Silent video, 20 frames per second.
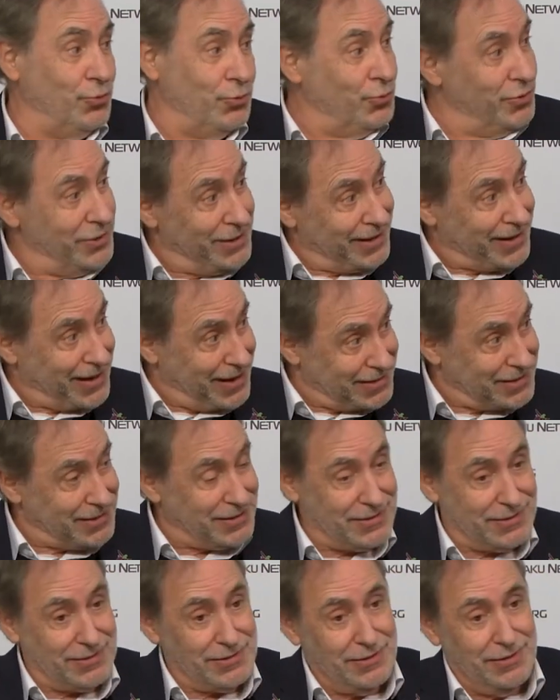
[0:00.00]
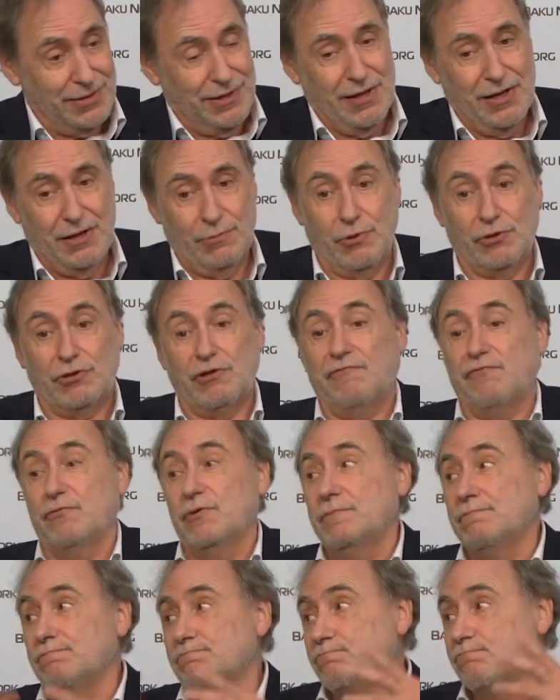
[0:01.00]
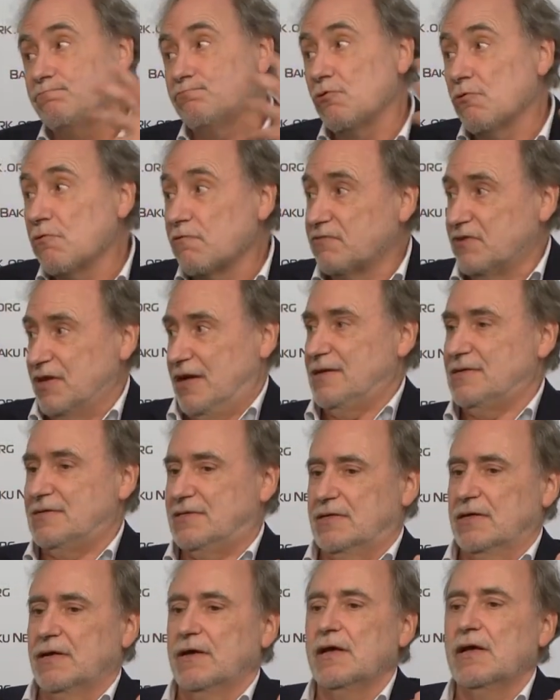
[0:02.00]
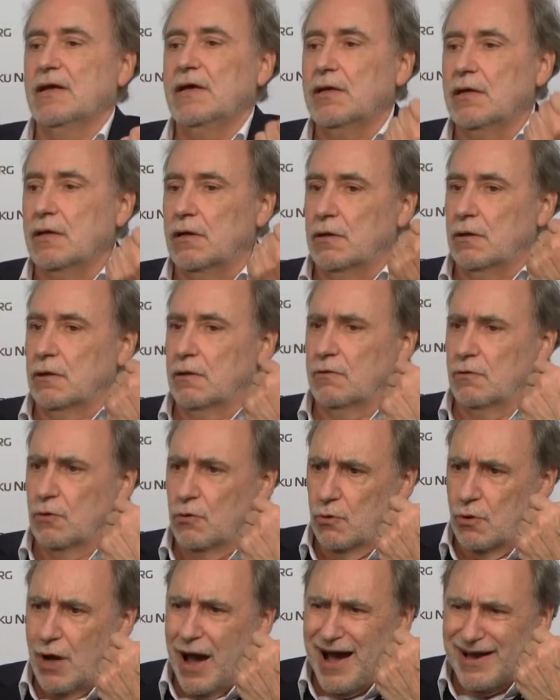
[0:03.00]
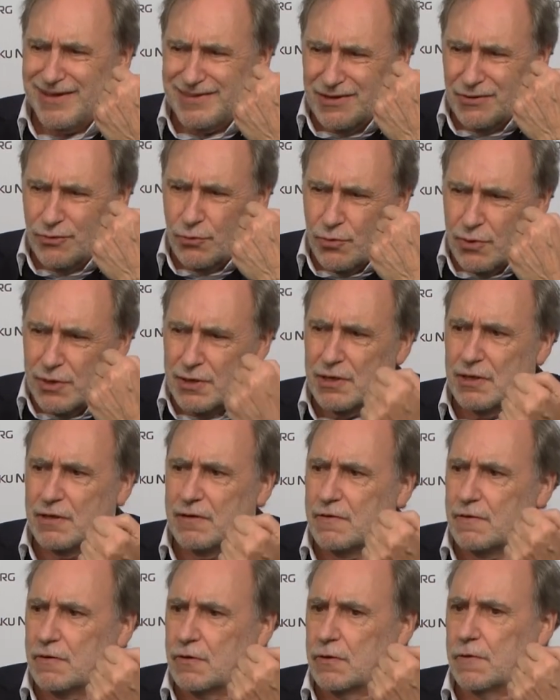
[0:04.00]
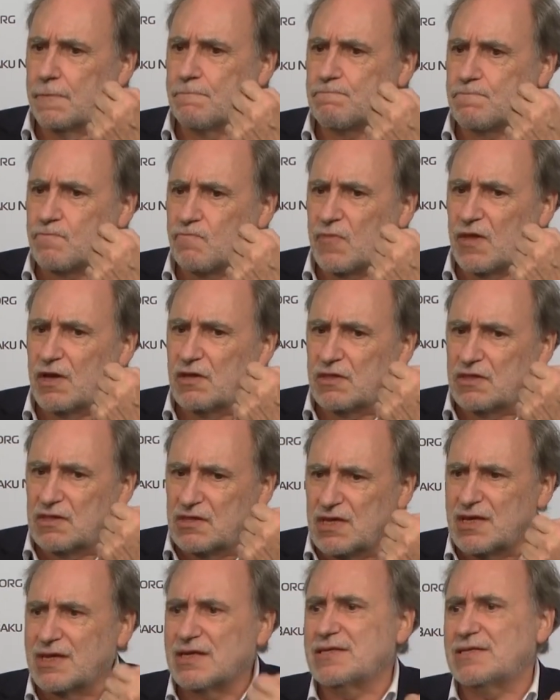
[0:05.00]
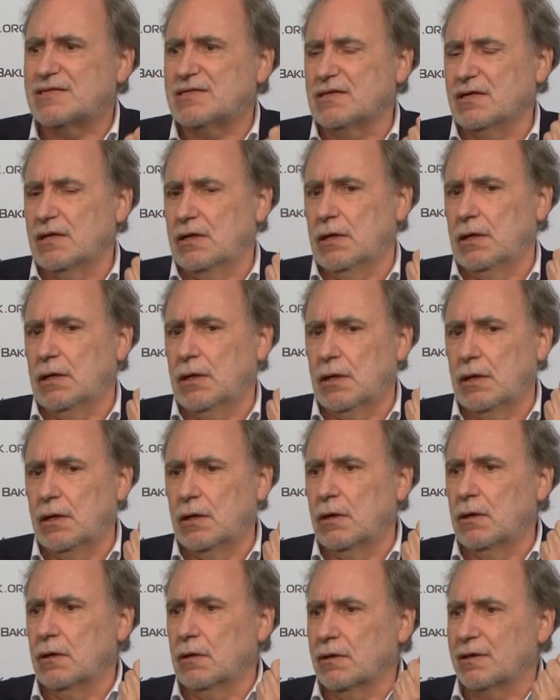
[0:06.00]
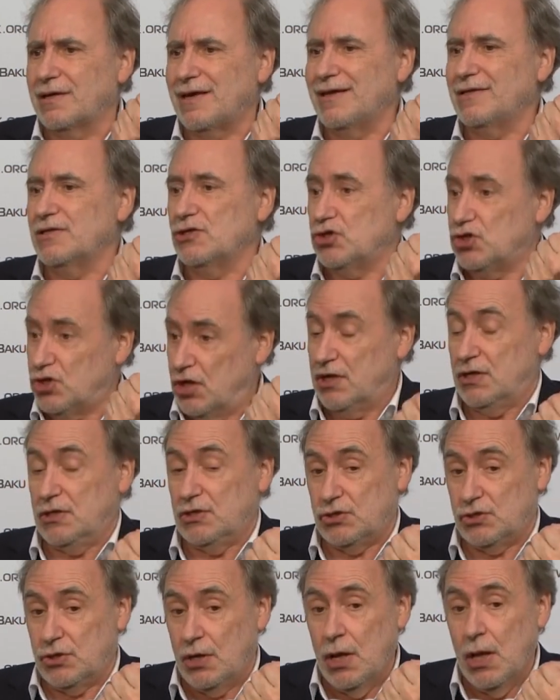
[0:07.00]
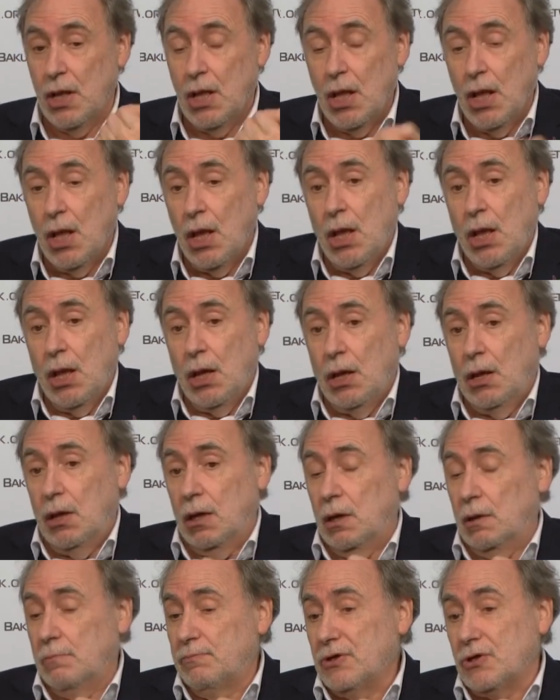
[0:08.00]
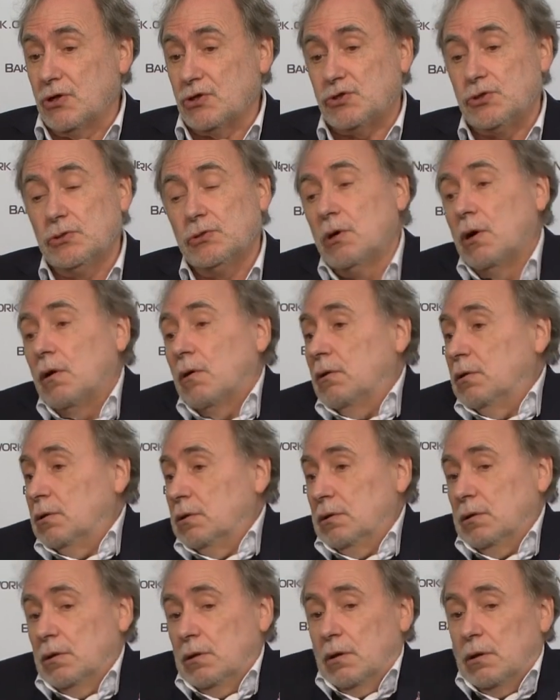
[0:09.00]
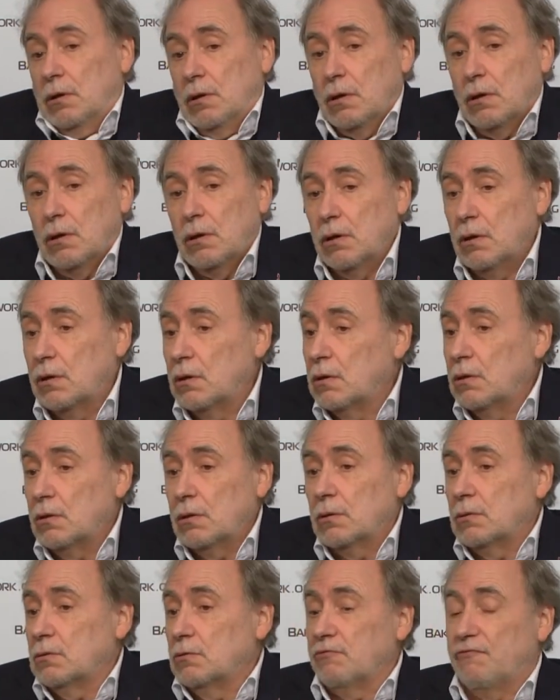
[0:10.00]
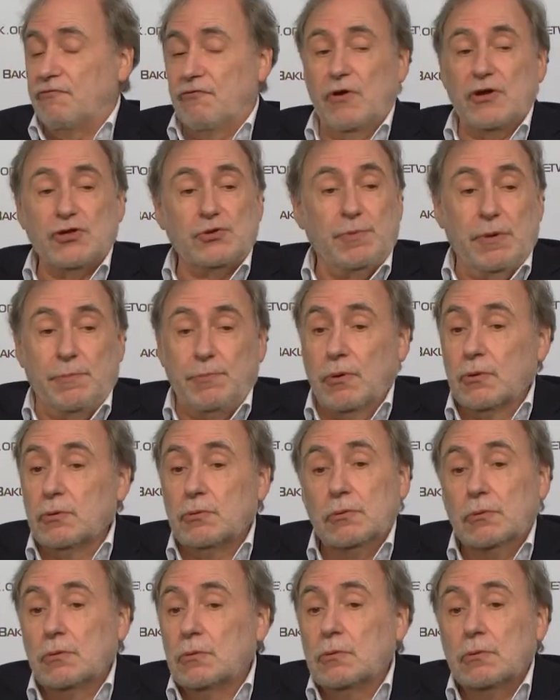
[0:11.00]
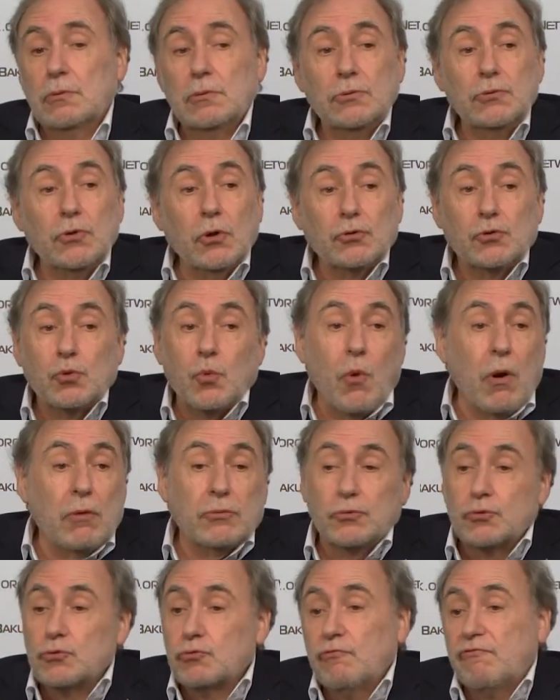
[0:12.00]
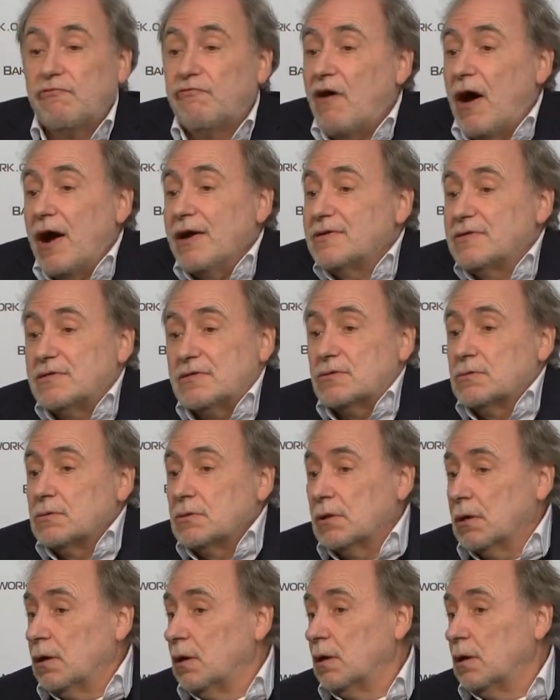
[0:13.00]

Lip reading: with the Gazette. But if we improve that, I think really things can change, because you know. The French people don't want to fight